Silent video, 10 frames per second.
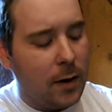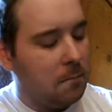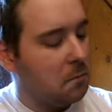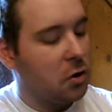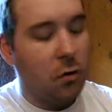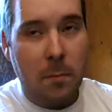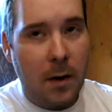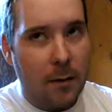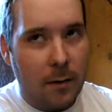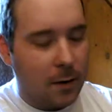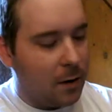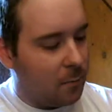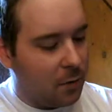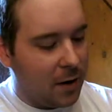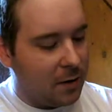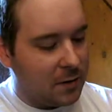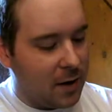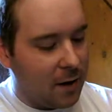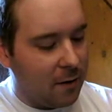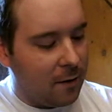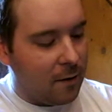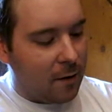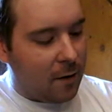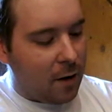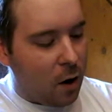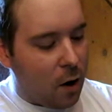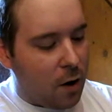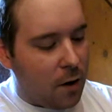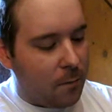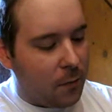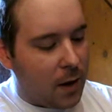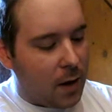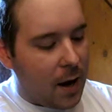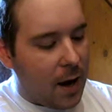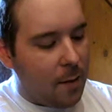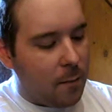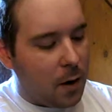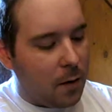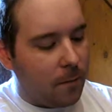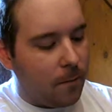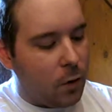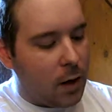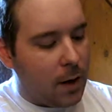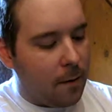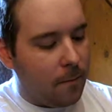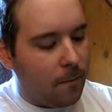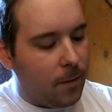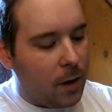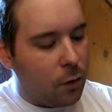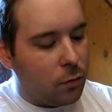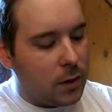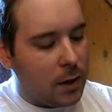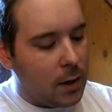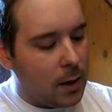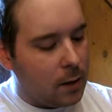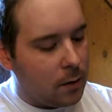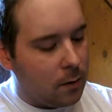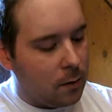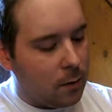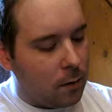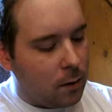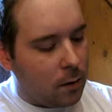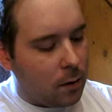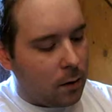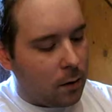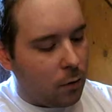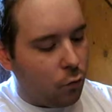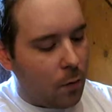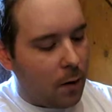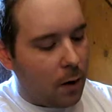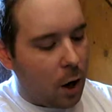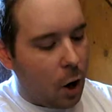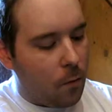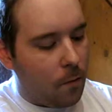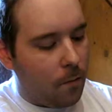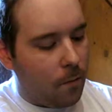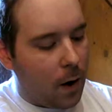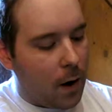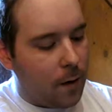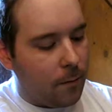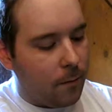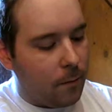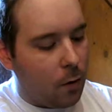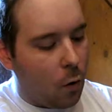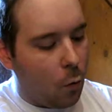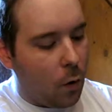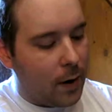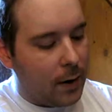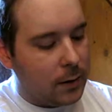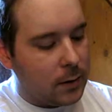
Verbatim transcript: sorry mate if I can't pronounce that, um, M3VOT, Ripper 0518,